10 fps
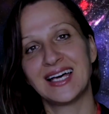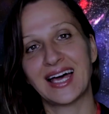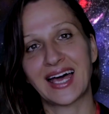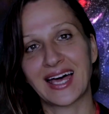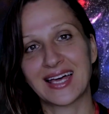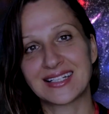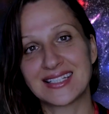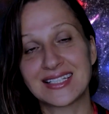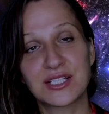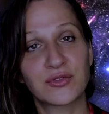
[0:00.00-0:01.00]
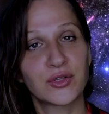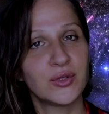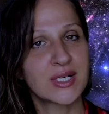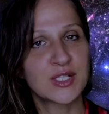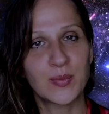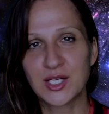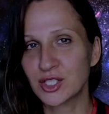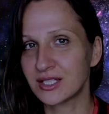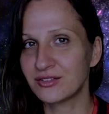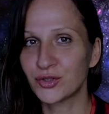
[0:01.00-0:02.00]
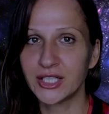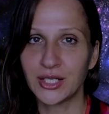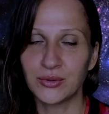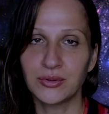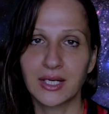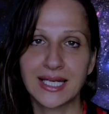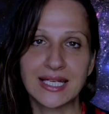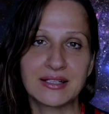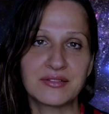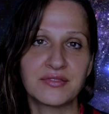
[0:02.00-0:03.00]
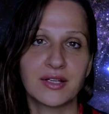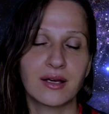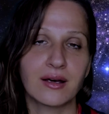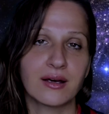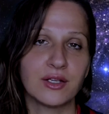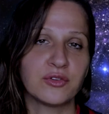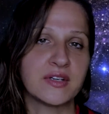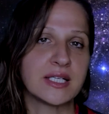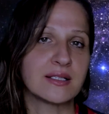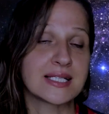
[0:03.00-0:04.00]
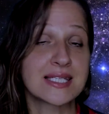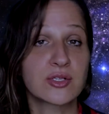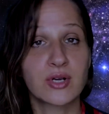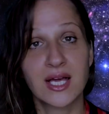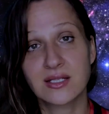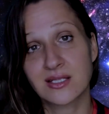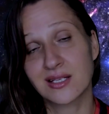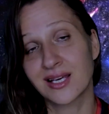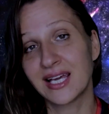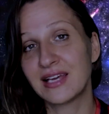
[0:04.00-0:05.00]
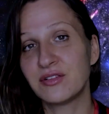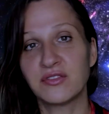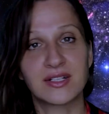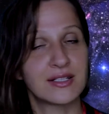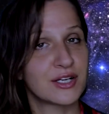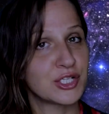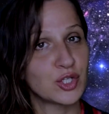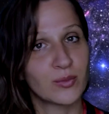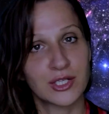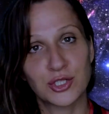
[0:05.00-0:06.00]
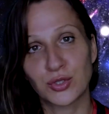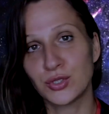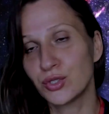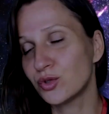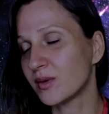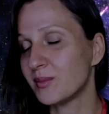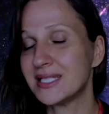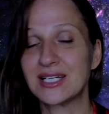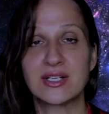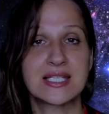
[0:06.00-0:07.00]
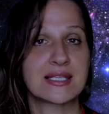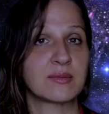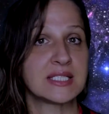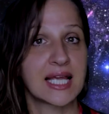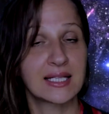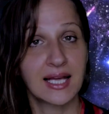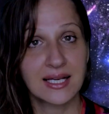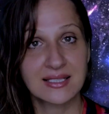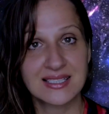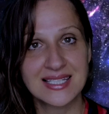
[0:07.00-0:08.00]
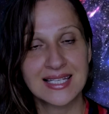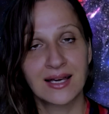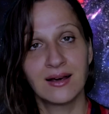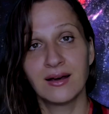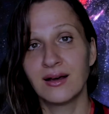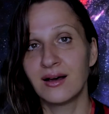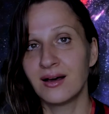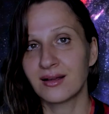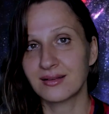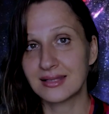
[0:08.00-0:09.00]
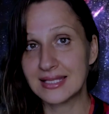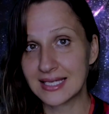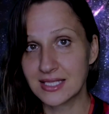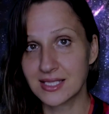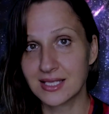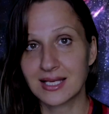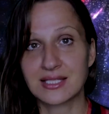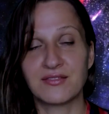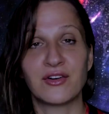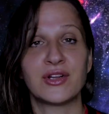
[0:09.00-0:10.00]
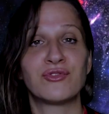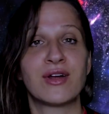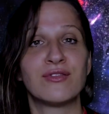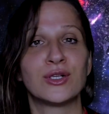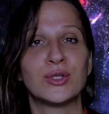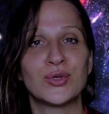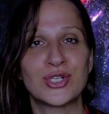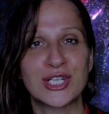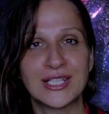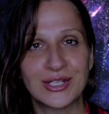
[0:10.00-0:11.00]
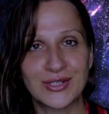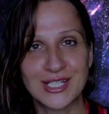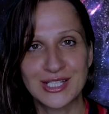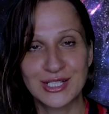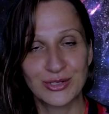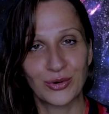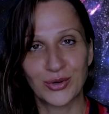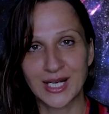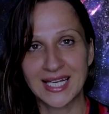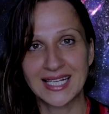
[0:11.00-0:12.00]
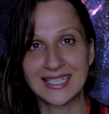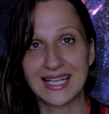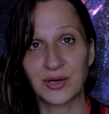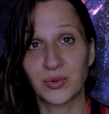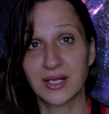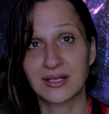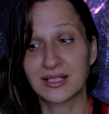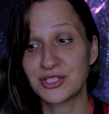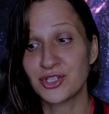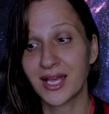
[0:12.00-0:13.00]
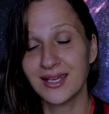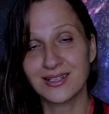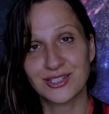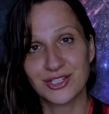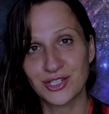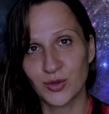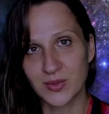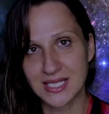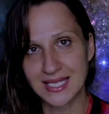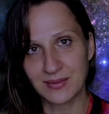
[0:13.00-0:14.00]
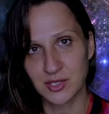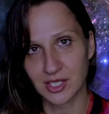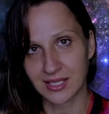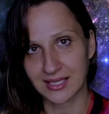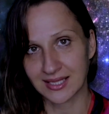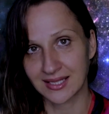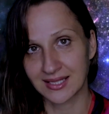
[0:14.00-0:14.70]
And it is for you, especially for you, if you feel stressed, if you feel there is too much to do, maybe there is some deadlines. This is a very revolutionary story that will change your perception,